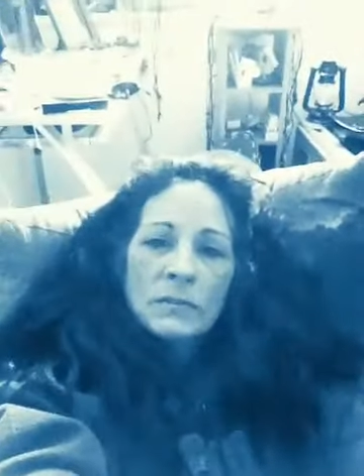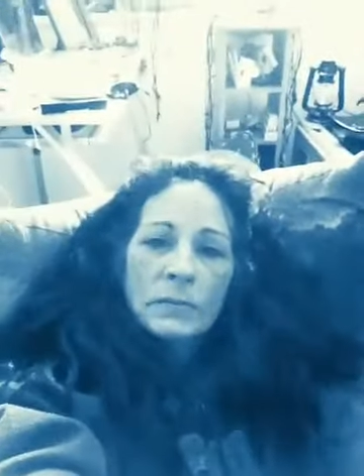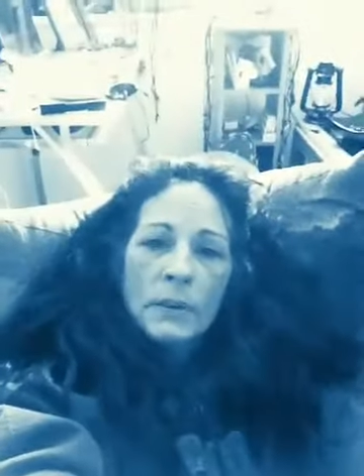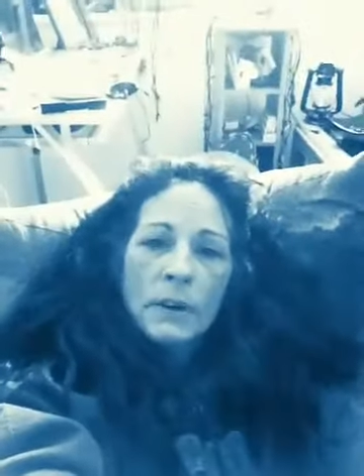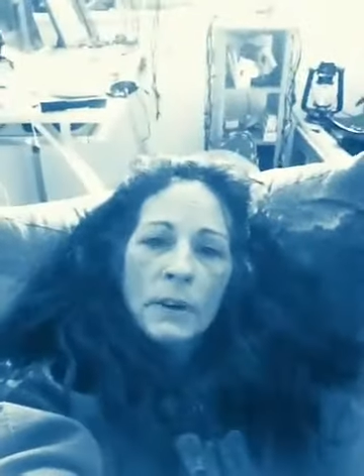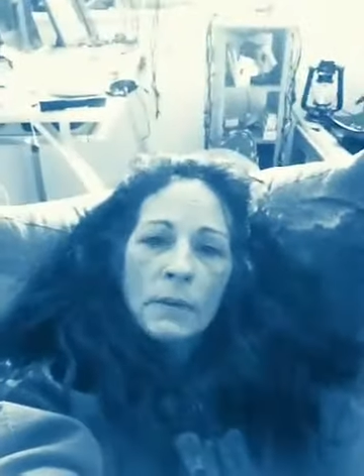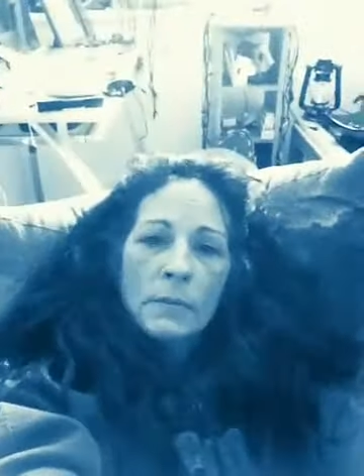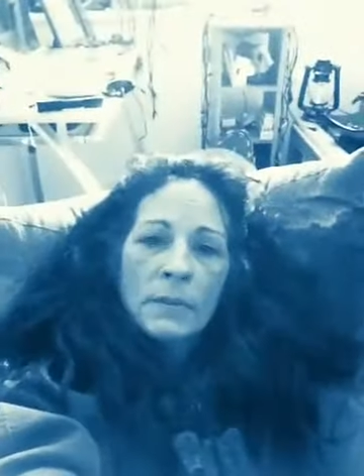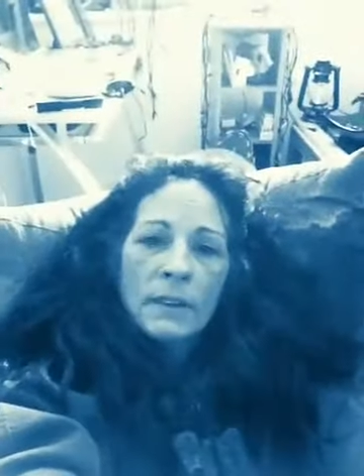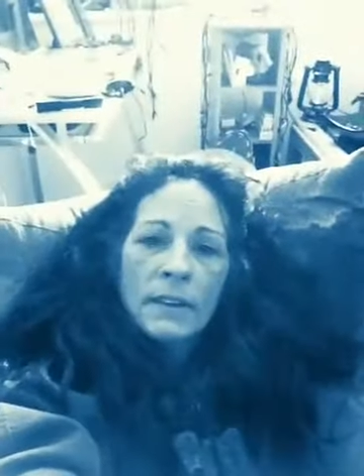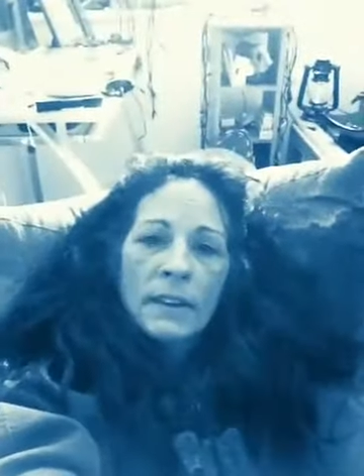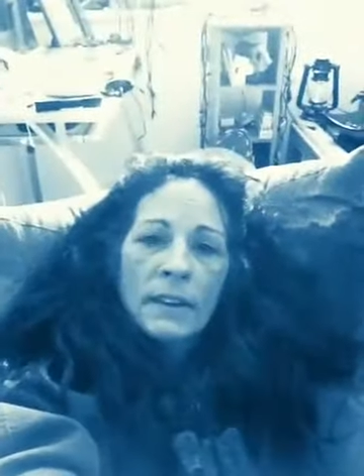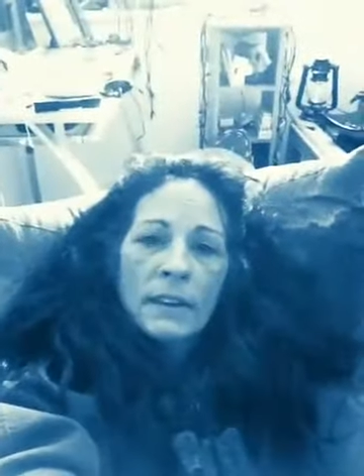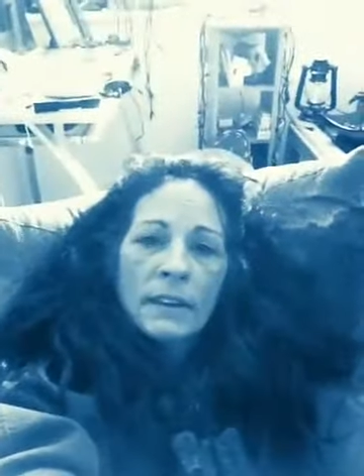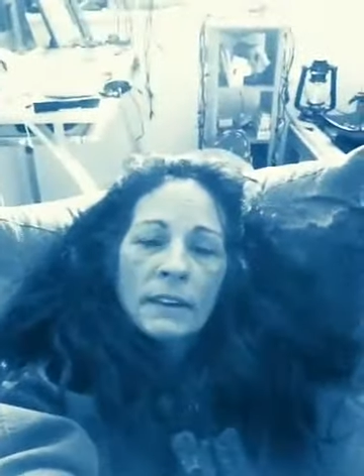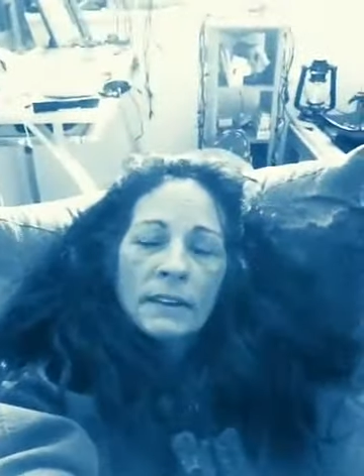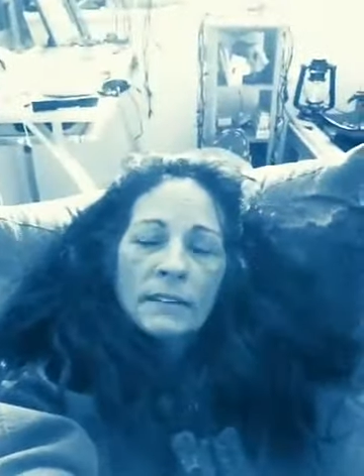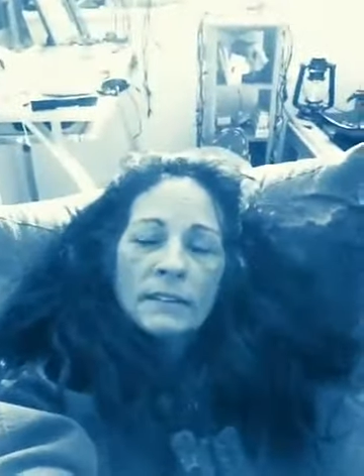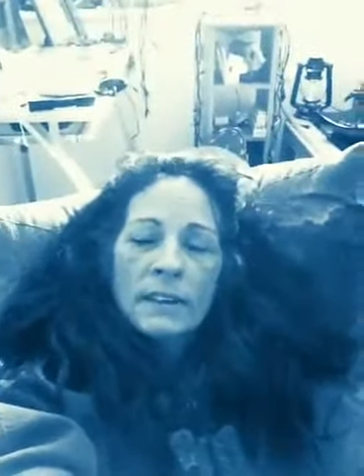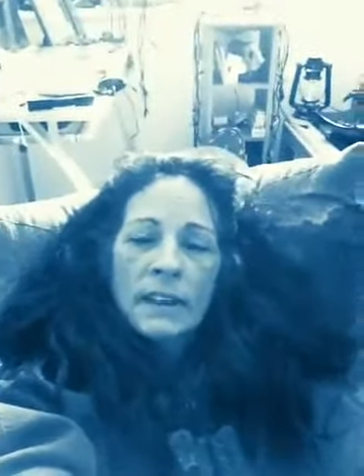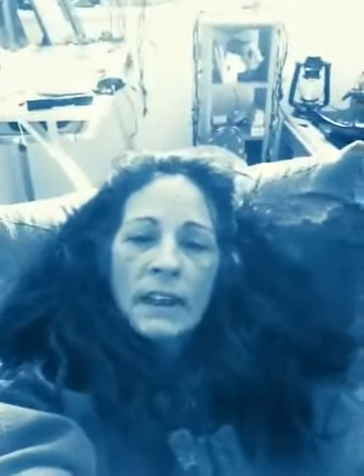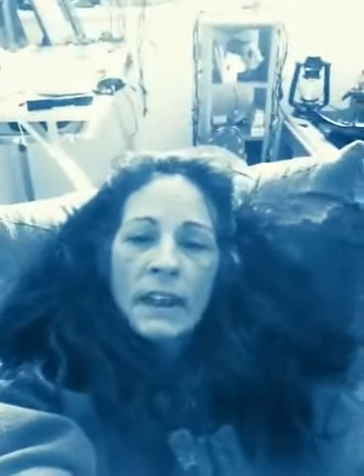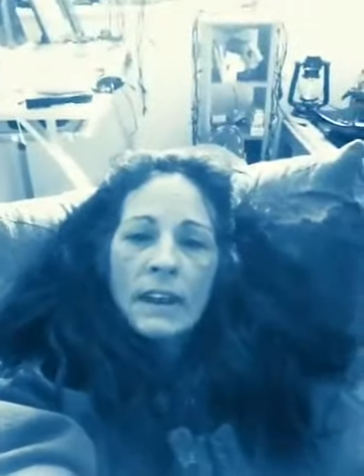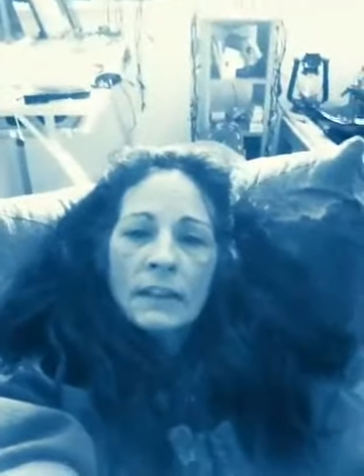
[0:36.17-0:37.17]
but I've been getting
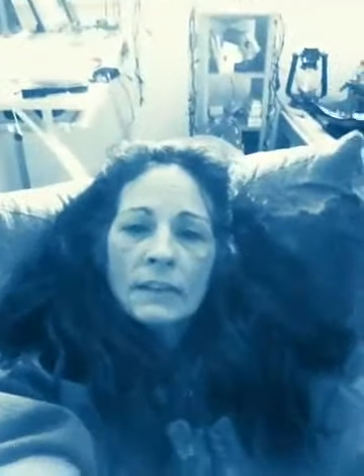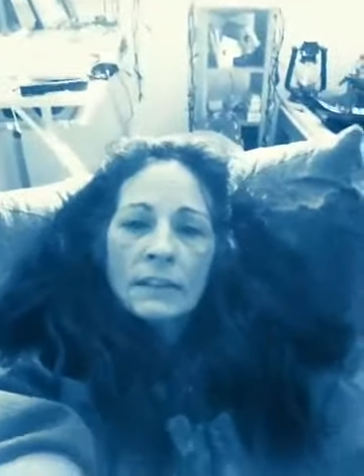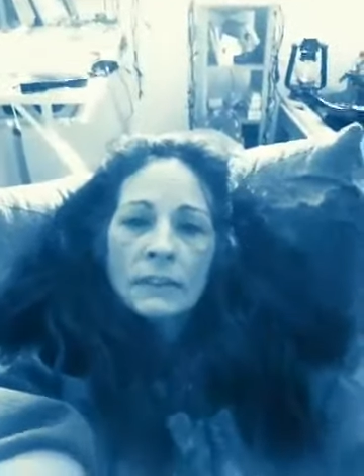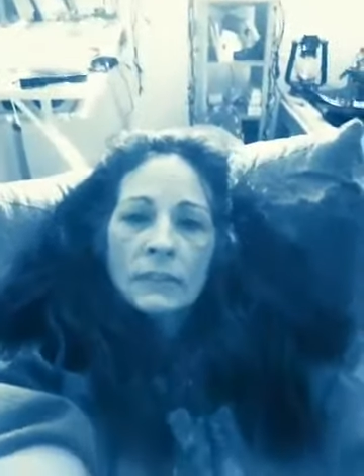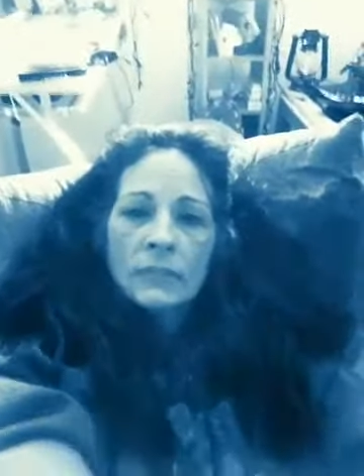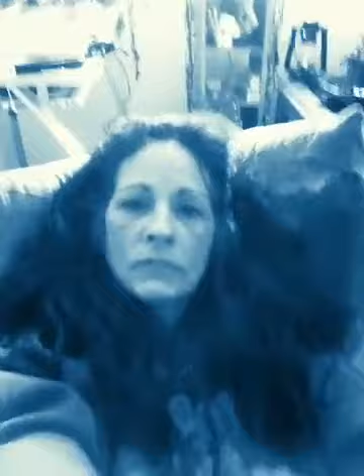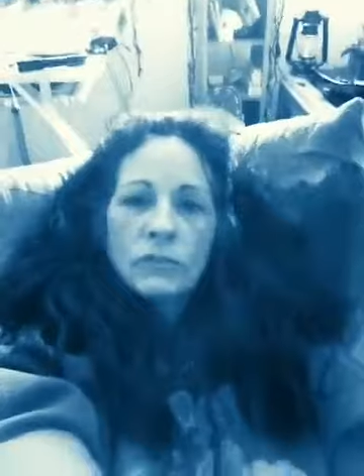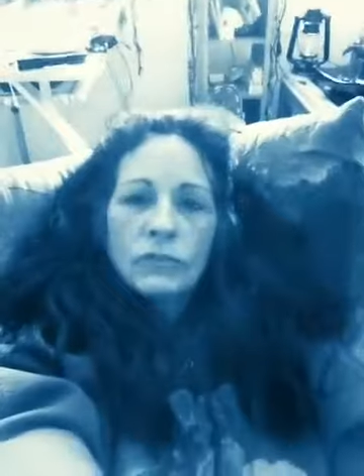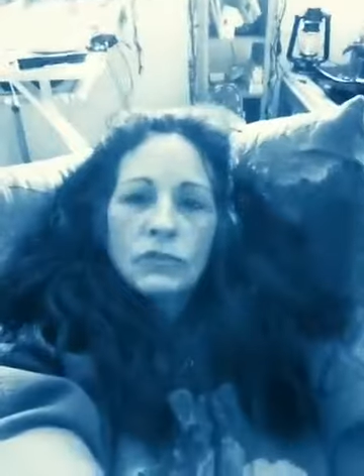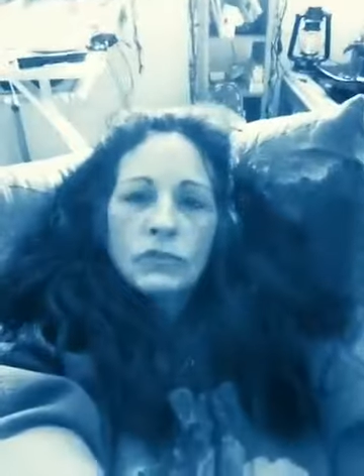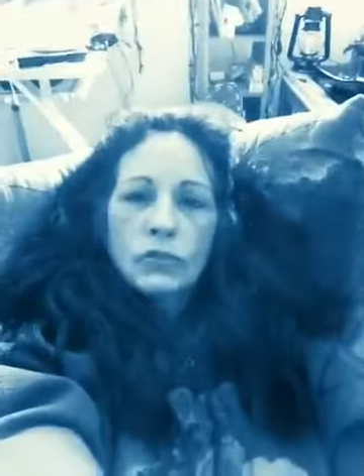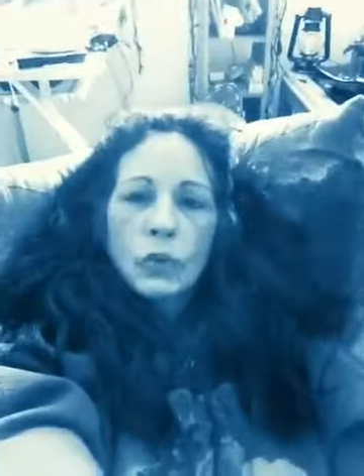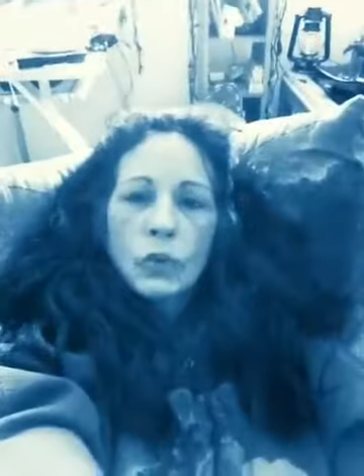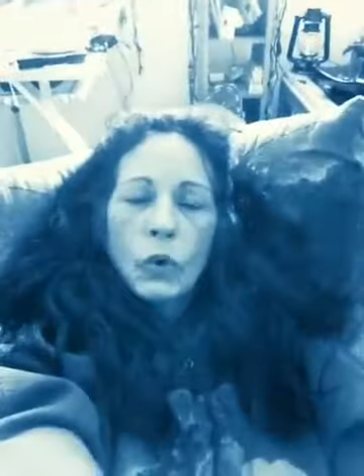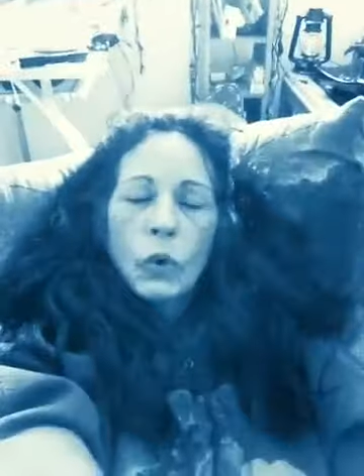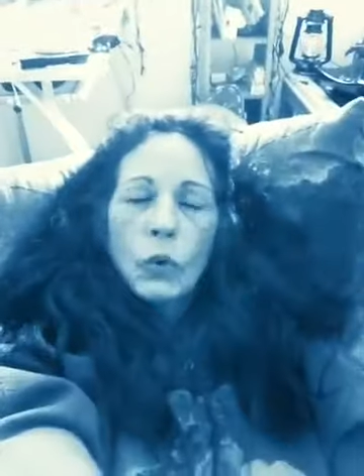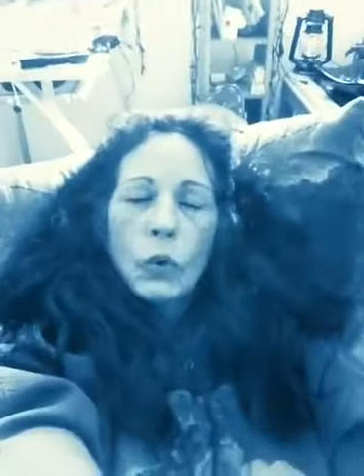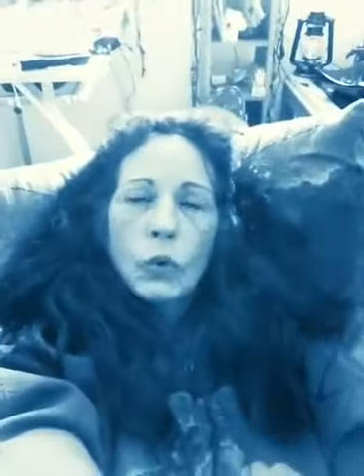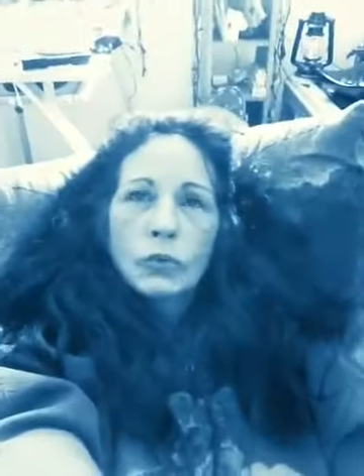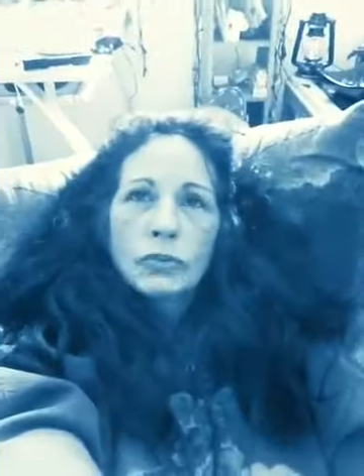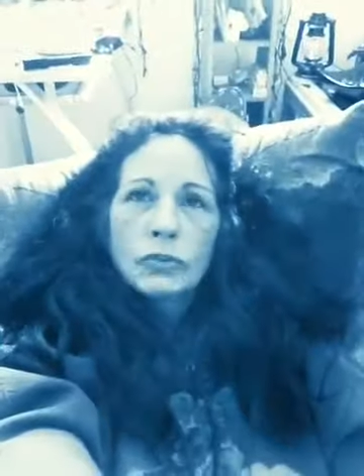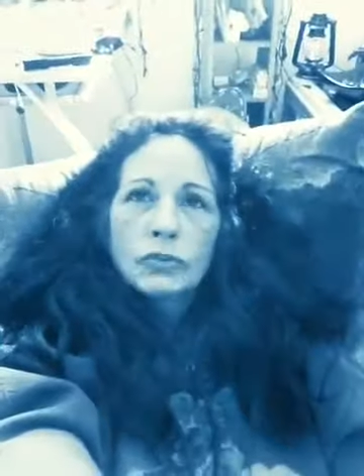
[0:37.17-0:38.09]
tagged in so,